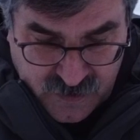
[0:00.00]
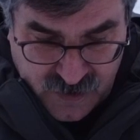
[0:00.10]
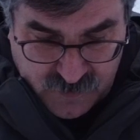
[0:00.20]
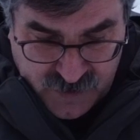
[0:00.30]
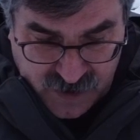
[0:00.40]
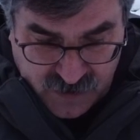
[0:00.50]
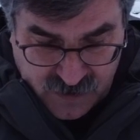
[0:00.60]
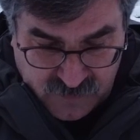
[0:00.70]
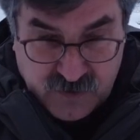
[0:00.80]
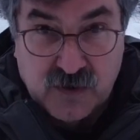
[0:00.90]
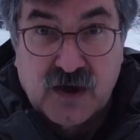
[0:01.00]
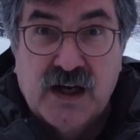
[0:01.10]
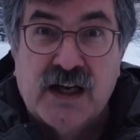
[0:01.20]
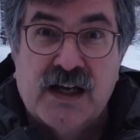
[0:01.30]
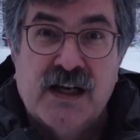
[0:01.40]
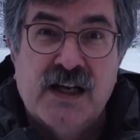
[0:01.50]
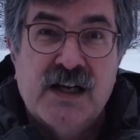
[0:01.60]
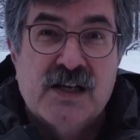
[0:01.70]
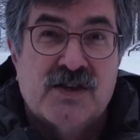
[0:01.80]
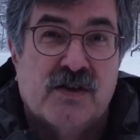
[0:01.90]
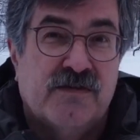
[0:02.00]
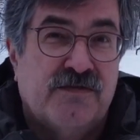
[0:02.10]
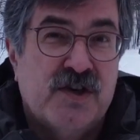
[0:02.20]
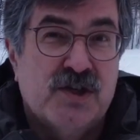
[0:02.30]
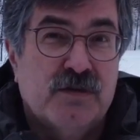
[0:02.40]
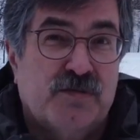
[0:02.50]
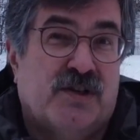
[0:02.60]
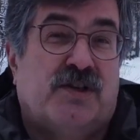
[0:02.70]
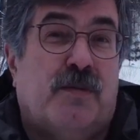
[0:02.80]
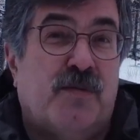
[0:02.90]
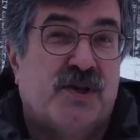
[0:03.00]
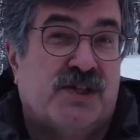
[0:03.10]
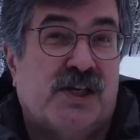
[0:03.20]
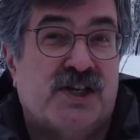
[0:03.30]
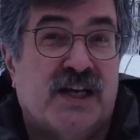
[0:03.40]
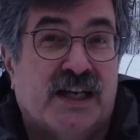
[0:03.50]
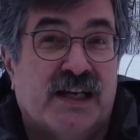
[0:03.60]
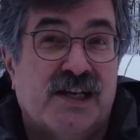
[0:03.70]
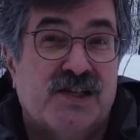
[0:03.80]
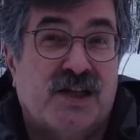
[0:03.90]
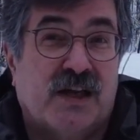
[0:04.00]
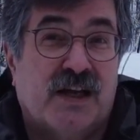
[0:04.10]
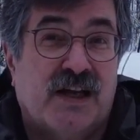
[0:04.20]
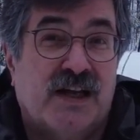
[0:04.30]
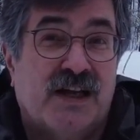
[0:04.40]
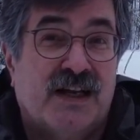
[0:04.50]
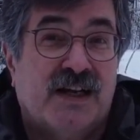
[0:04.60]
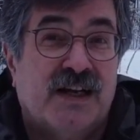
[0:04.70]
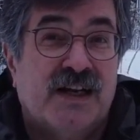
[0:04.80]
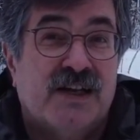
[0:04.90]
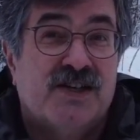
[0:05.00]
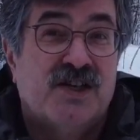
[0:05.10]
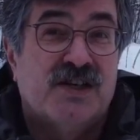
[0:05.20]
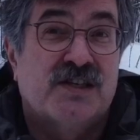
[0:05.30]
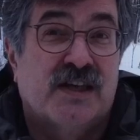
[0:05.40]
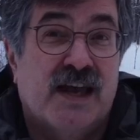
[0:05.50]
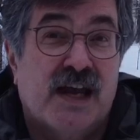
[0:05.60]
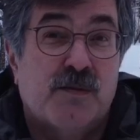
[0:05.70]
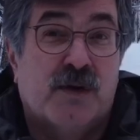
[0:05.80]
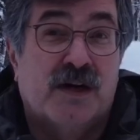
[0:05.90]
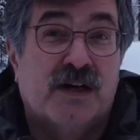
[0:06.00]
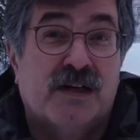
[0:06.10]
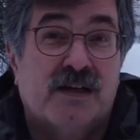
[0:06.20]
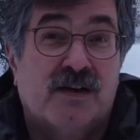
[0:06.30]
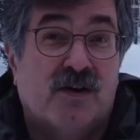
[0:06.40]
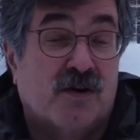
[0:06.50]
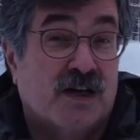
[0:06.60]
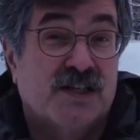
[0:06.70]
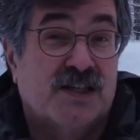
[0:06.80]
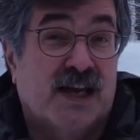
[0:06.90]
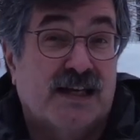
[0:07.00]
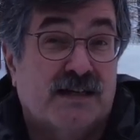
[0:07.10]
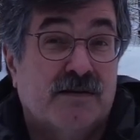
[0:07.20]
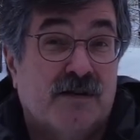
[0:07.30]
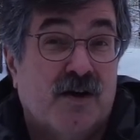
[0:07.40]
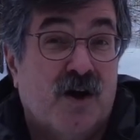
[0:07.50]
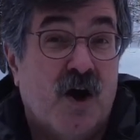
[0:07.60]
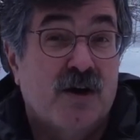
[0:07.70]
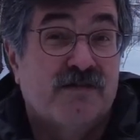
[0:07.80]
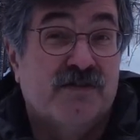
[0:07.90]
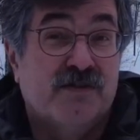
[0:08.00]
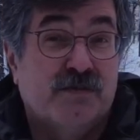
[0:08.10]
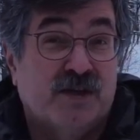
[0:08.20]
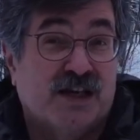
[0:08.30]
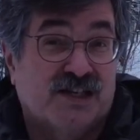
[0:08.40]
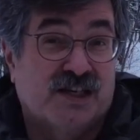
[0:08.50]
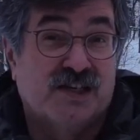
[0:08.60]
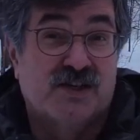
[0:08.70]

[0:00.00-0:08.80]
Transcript: back to this view. So the vision positioning is just the camera, or is that all of the VPS sensor?